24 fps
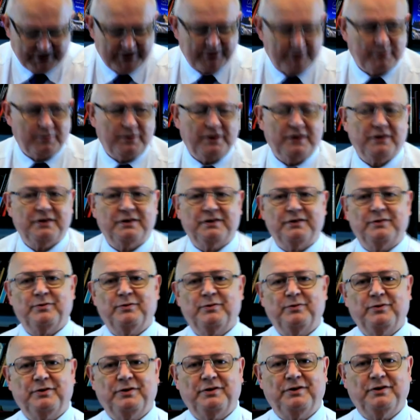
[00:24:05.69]
Well,
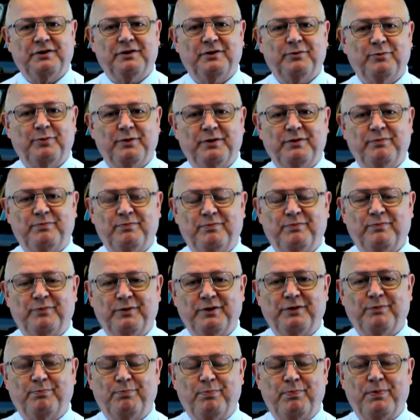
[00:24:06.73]
you know, we
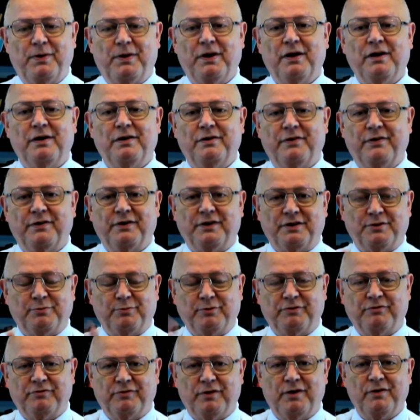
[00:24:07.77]
plant things, we
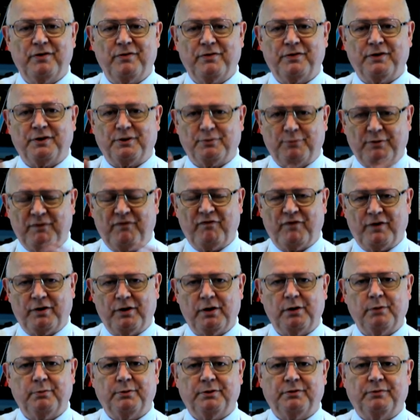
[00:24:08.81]
grow things, we
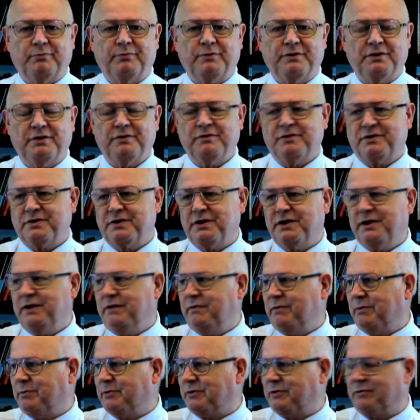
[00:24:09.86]
farm them. We don't just leave
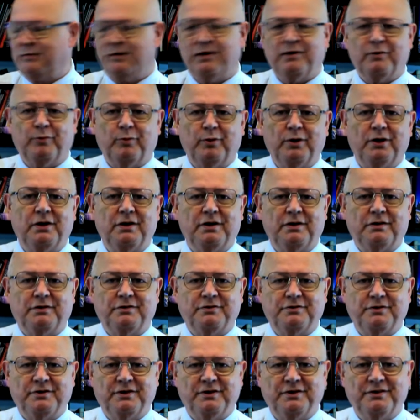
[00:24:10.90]
them to grow
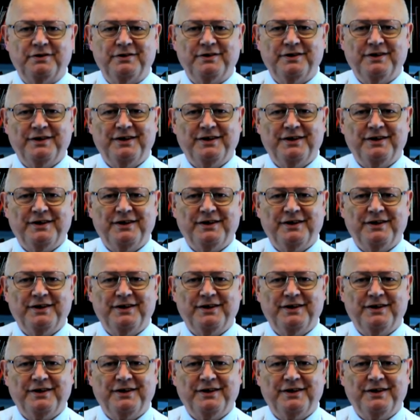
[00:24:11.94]
wild, you know.